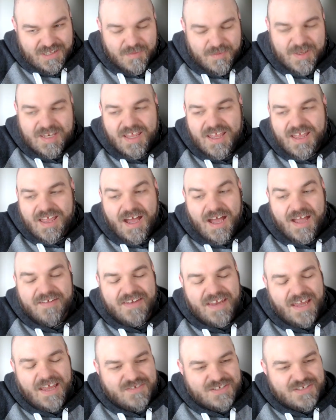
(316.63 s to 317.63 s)
I mean,
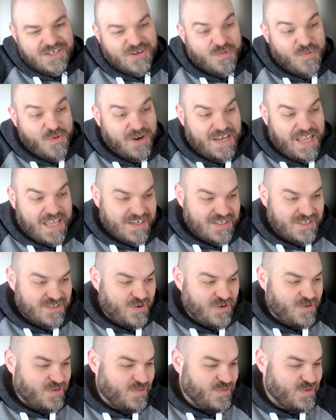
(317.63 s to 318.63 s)
I have to share one
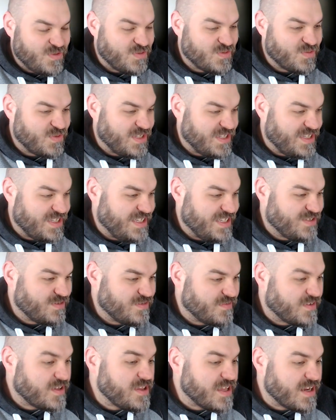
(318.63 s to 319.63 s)
anecdote, which was really
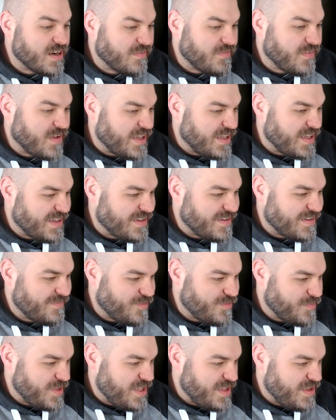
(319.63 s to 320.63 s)
sort of clarifying
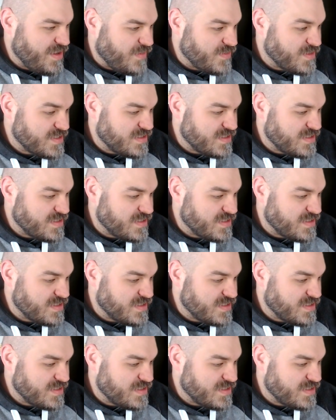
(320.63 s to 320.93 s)
for me.